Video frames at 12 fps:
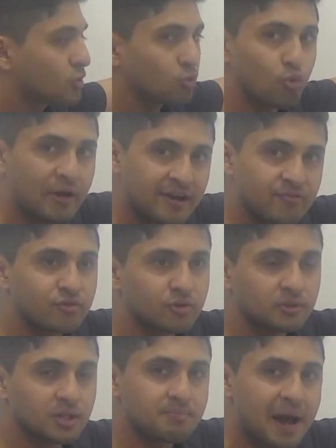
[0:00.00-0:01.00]
whenever
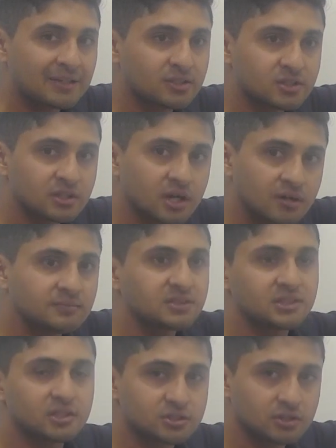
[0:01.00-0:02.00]
the pathogen comes
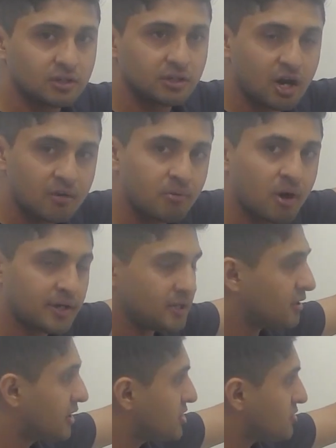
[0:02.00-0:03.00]
in our body,
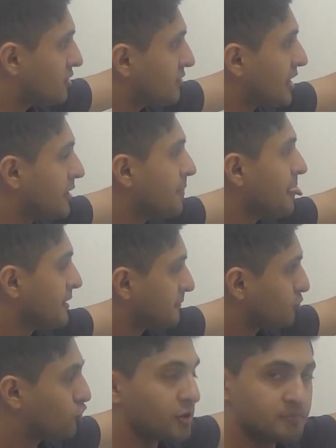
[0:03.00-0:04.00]
or any sort of like
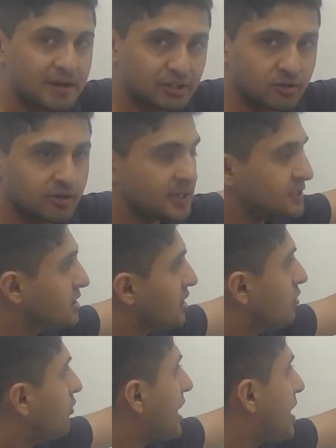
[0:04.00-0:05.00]
foreign bacteria,
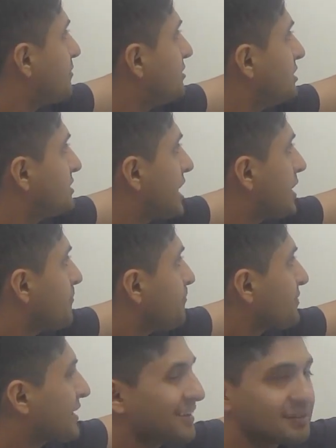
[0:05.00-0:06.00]
what happens is that
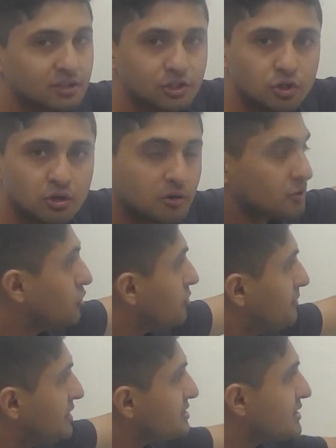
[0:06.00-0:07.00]
your
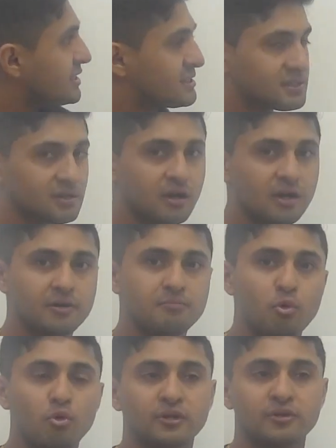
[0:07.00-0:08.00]
B cells are
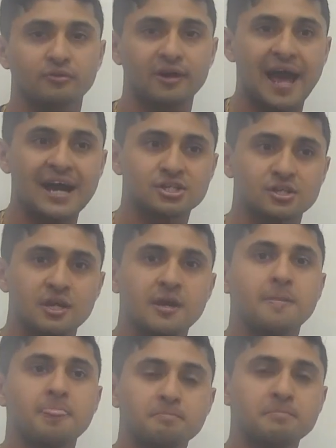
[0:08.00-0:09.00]
important for actually
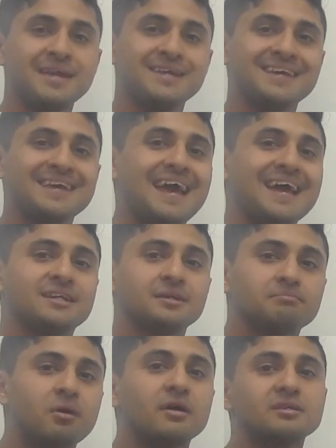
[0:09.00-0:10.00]
making
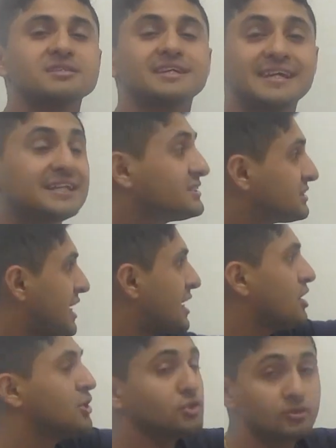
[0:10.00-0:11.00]
antibodies against
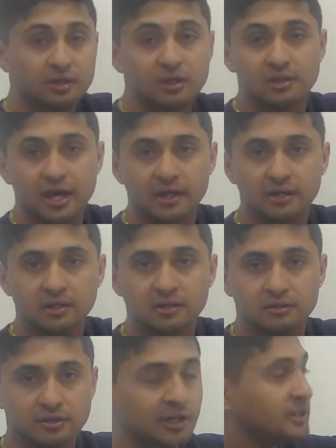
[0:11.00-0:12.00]
that to kill that.
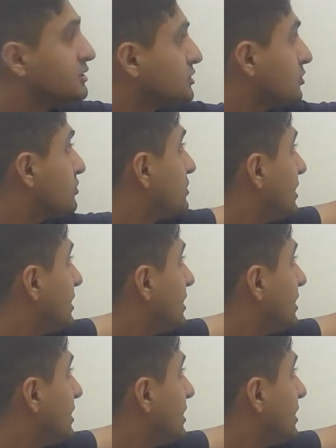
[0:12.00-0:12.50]
Okay, so